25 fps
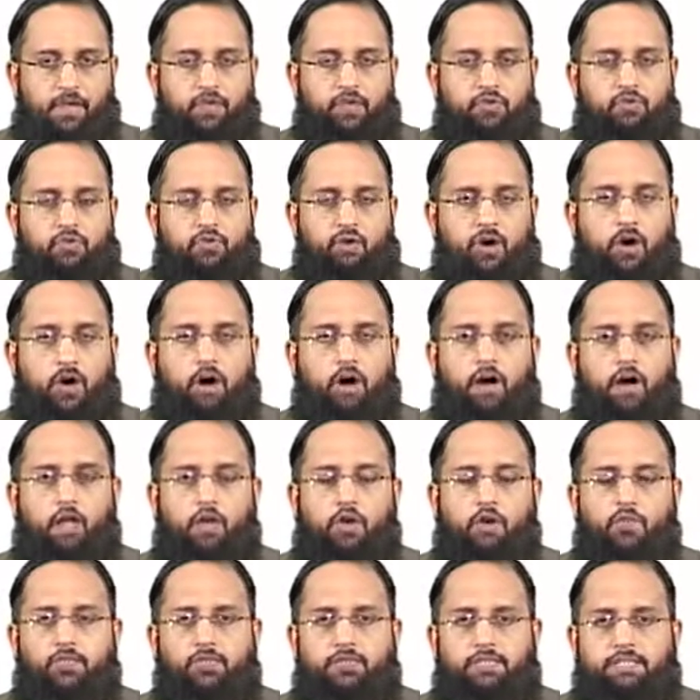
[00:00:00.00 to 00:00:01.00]
So
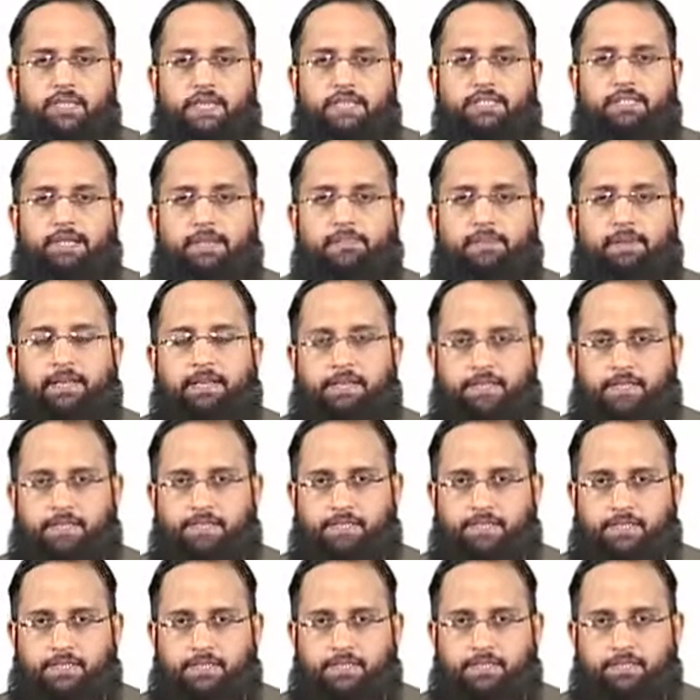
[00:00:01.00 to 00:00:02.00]
all of such
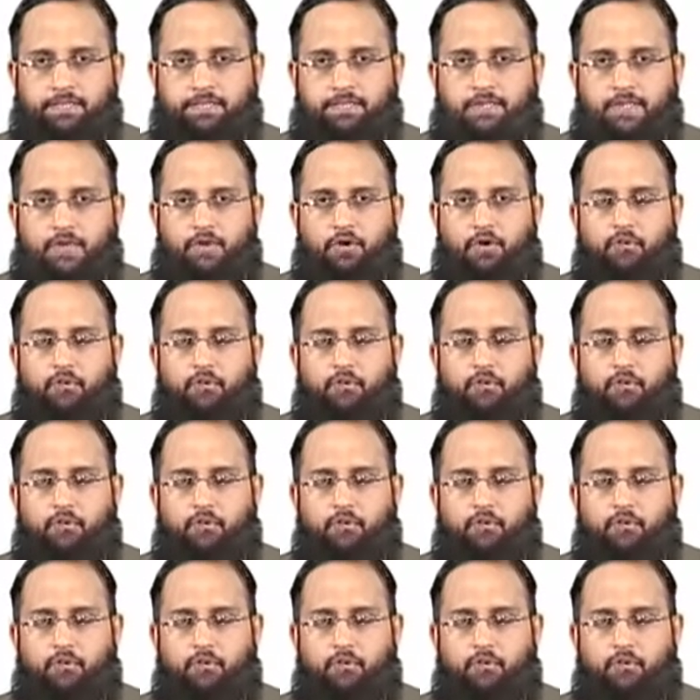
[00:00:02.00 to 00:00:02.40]
applications